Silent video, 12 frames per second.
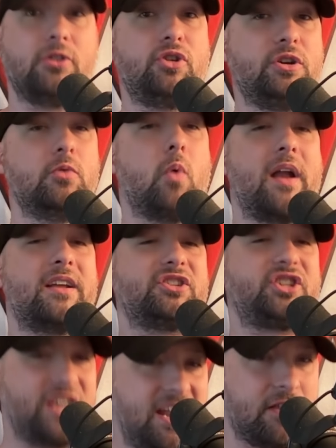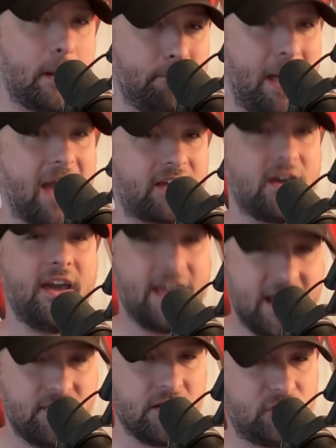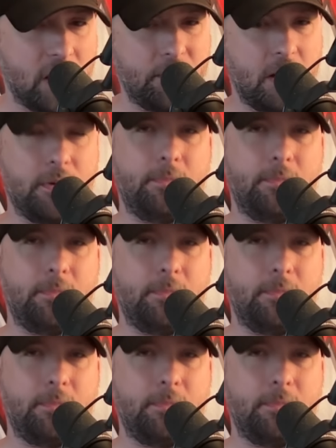Do you want to see them back in the WWE?